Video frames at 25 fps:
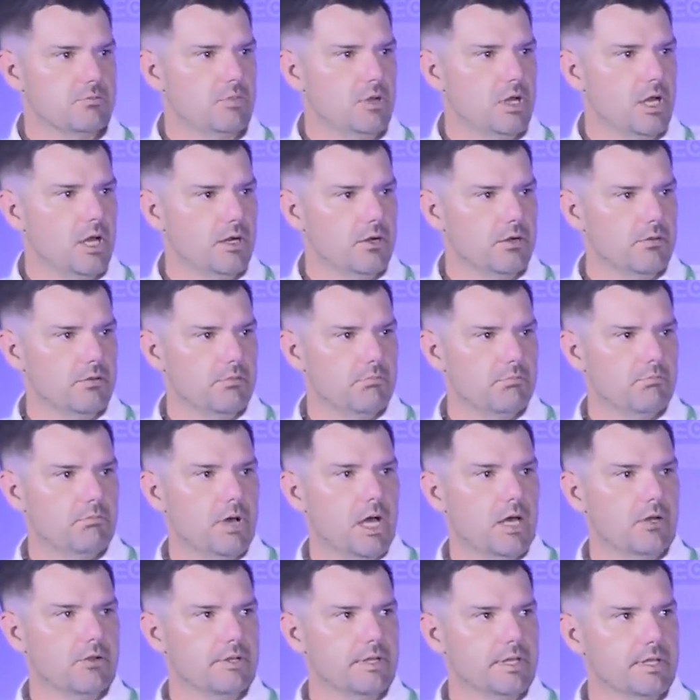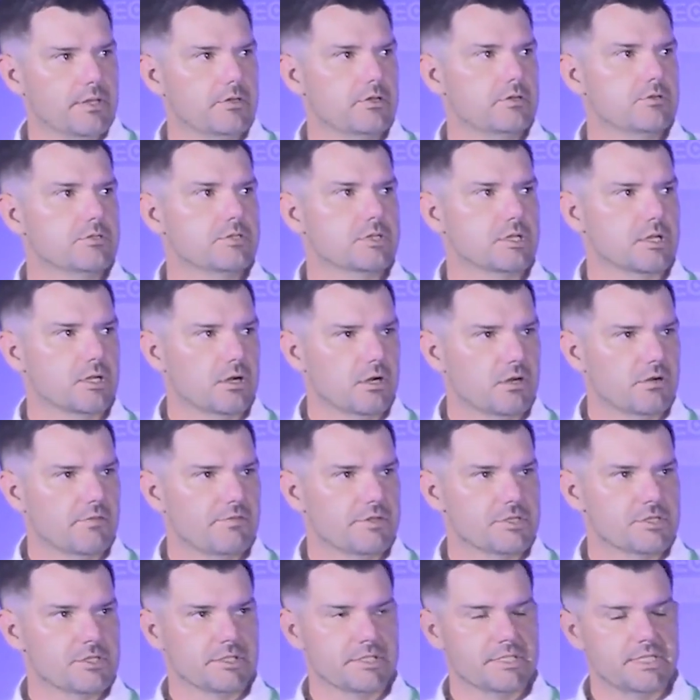model that they're using in
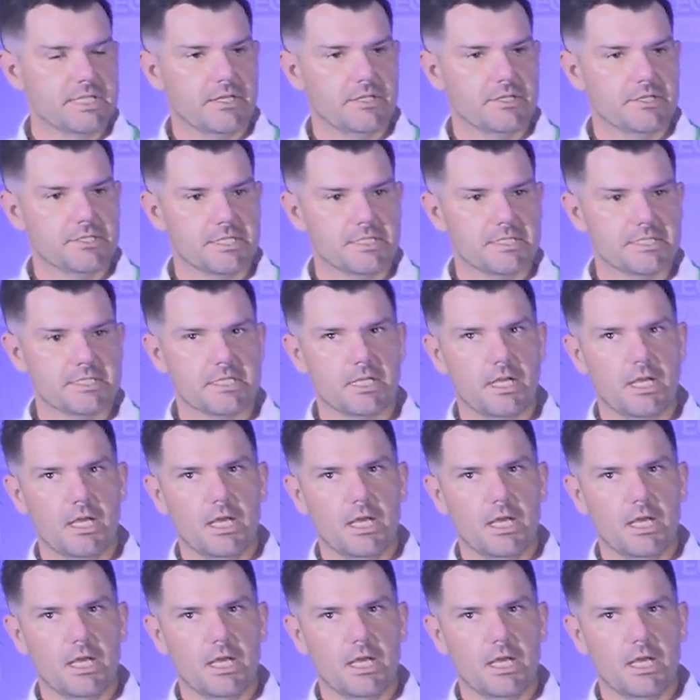artificial intelligence,